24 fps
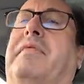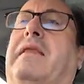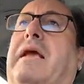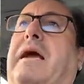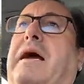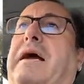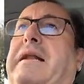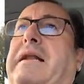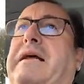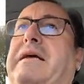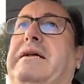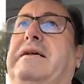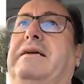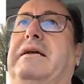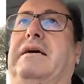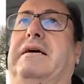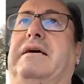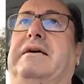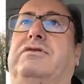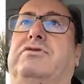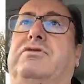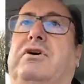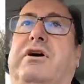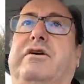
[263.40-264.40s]
and it
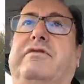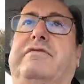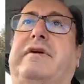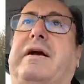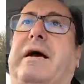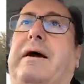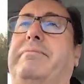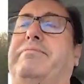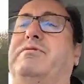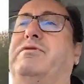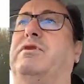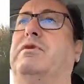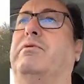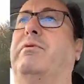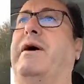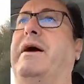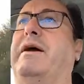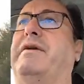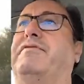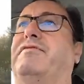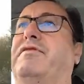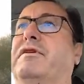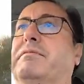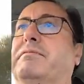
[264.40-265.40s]
uh, drove capital
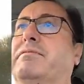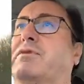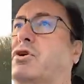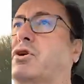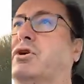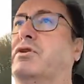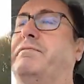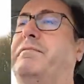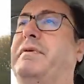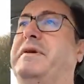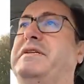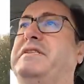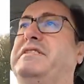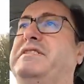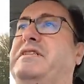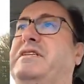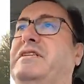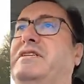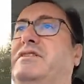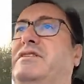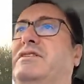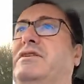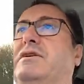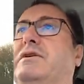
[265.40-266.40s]
away from good
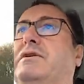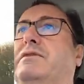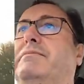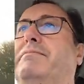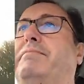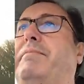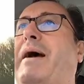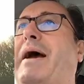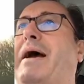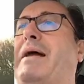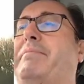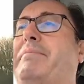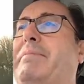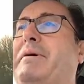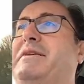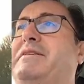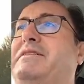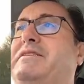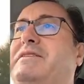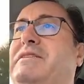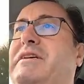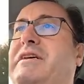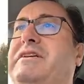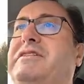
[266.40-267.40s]
businesses to bad
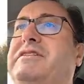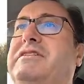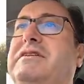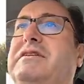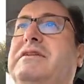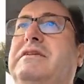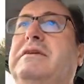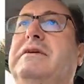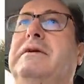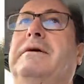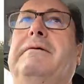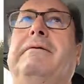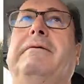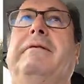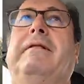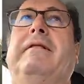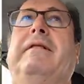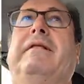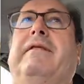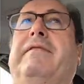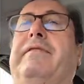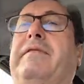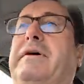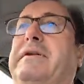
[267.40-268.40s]
businesses
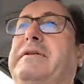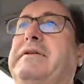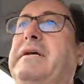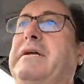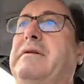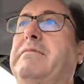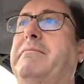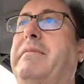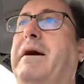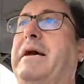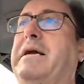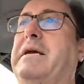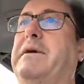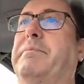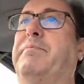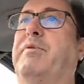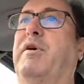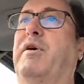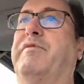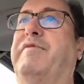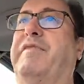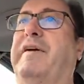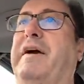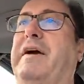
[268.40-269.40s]
that didn't make a
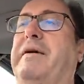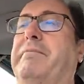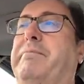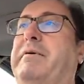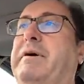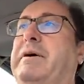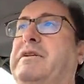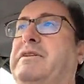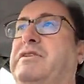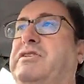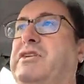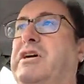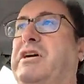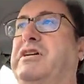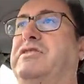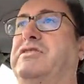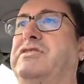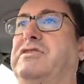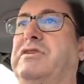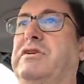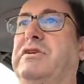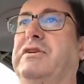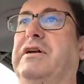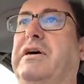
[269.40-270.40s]
profit, but
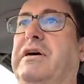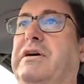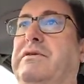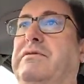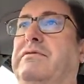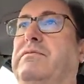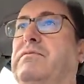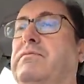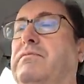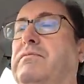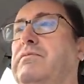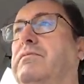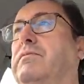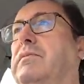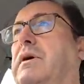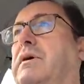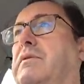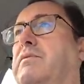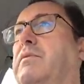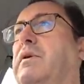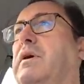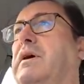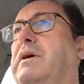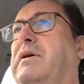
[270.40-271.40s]
just, you know, were,
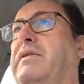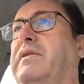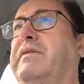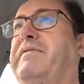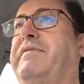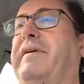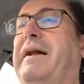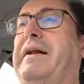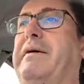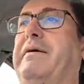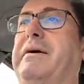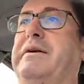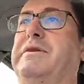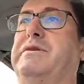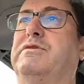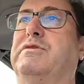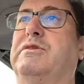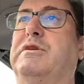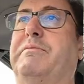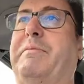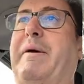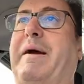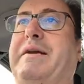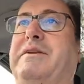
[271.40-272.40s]
were the
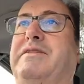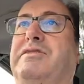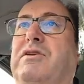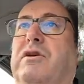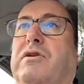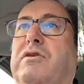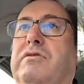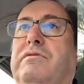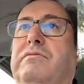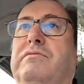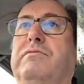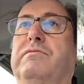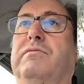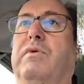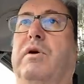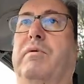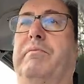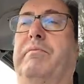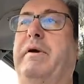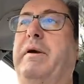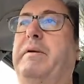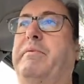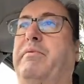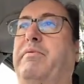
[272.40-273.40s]
valuations are based on what
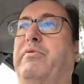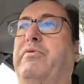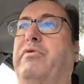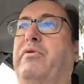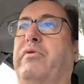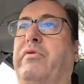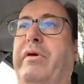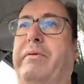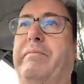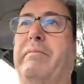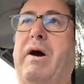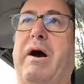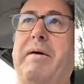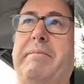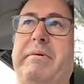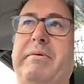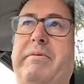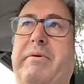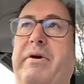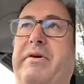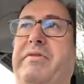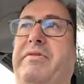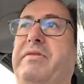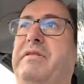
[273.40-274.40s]
people thought they might be
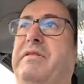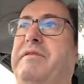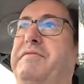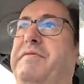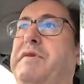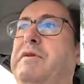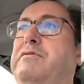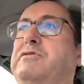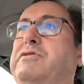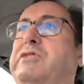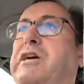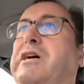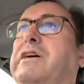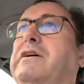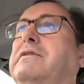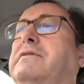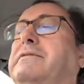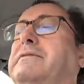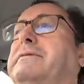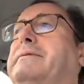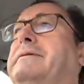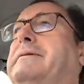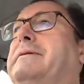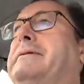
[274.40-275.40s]
worth in the future,
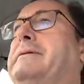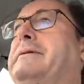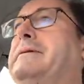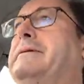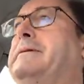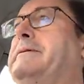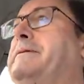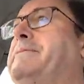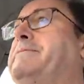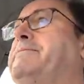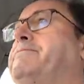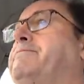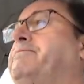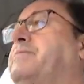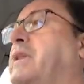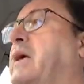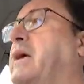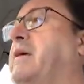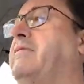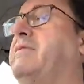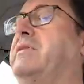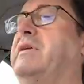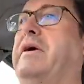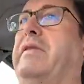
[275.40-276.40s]

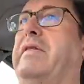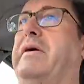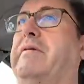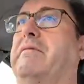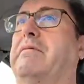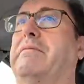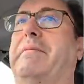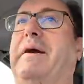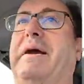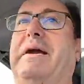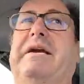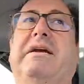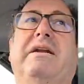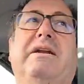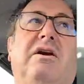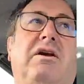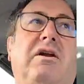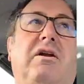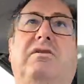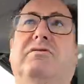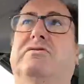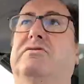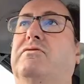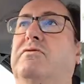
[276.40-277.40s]
even though they were making a
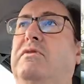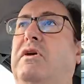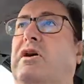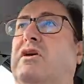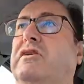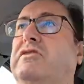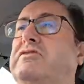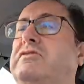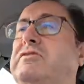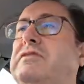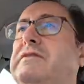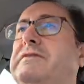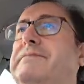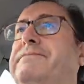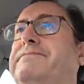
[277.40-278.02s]
colossal loss.